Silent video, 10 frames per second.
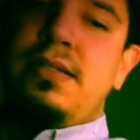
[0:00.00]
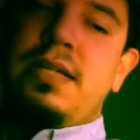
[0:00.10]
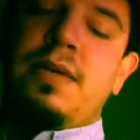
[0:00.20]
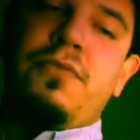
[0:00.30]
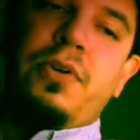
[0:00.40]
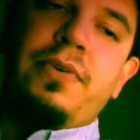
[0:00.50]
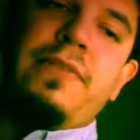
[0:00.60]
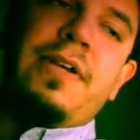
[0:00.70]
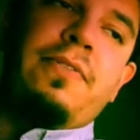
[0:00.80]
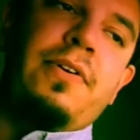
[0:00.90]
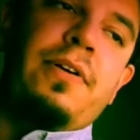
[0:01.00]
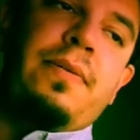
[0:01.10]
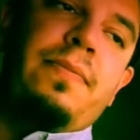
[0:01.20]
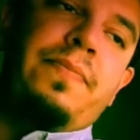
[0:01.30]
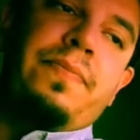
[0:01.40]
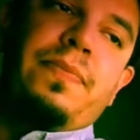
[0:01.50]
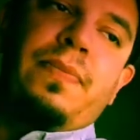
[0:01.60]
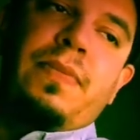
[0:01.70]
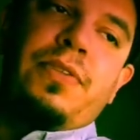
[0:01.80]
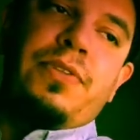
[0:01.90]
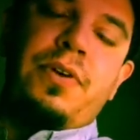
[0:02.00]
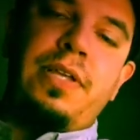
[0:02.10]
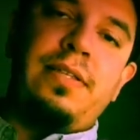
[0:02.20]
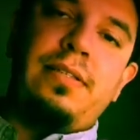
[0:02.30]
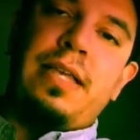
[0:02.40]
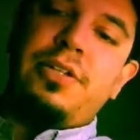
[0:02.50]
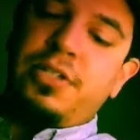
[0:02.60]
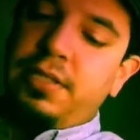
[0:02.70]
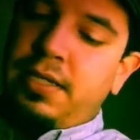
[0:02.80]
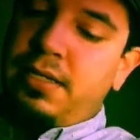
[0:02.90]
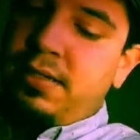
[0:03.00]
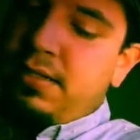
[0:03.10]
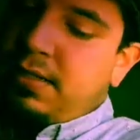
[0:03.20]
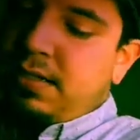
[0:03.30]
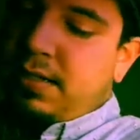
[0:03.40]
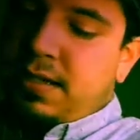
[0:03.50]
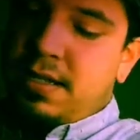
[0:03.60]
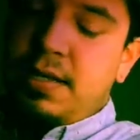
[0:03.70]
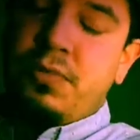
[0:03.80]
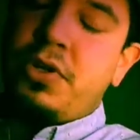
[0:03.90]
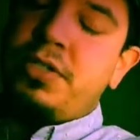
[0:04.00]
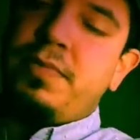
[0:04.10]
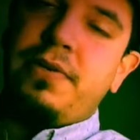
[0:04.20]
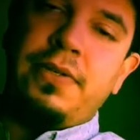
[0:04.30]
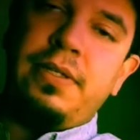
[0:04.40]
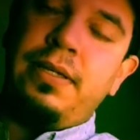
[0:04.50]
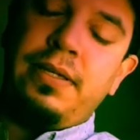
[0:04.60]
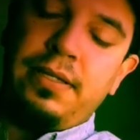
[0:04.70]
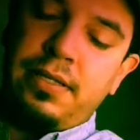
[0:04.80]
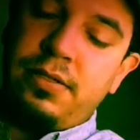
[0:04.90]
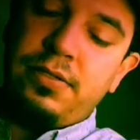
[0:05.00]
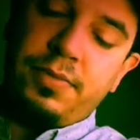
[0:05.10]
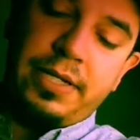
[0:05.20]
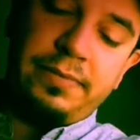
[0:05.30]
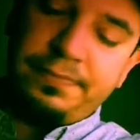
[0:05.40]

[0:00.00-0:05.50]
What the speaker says: Tom Ford Grey Vetiver, dirty slash clean, works perfectly in the spring.